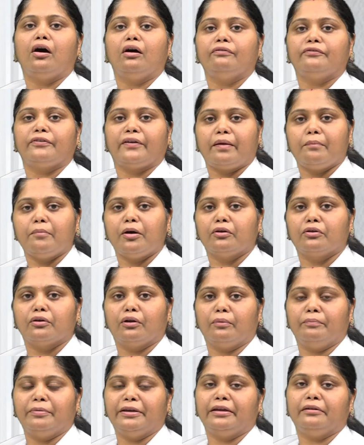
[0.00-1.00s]
of
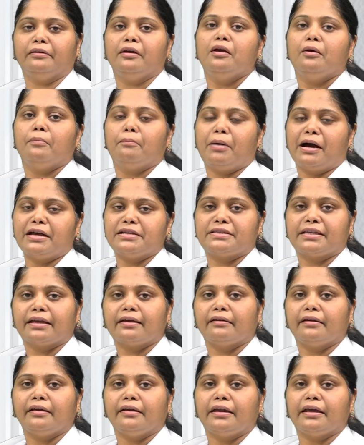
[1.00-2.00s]
hemoglobin by
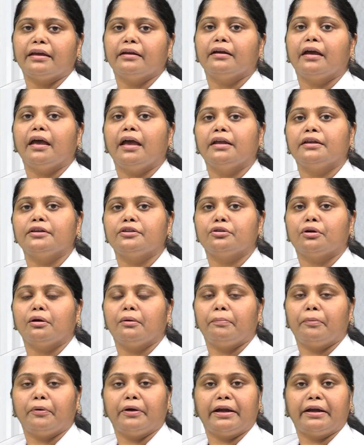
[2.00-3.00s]
secreting
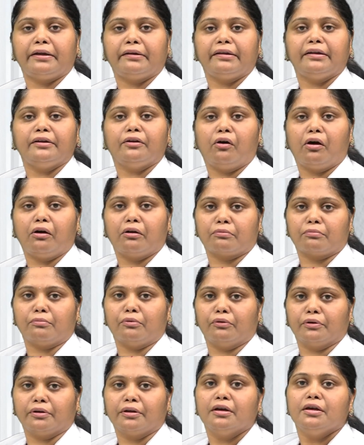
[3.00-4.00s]
erythropoietin
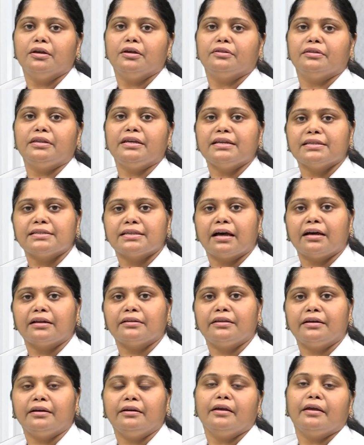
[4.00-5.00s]
hormone. These
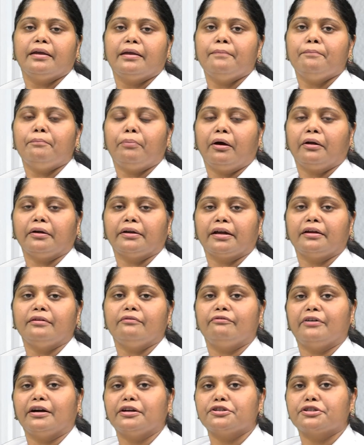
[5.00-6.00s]
are the
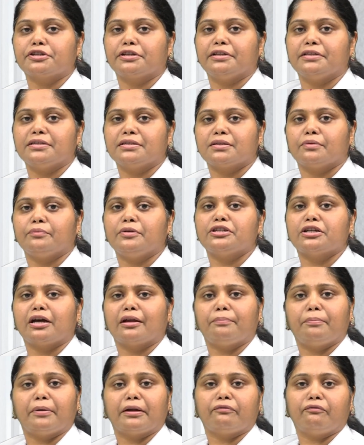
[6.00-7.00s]
important functions which
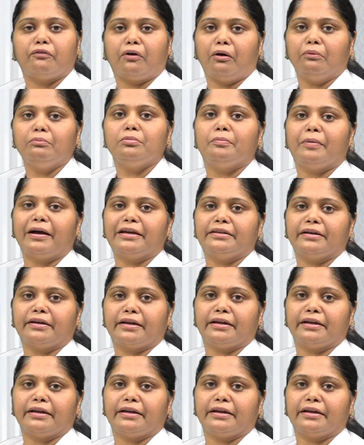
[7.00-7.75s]
are performed by the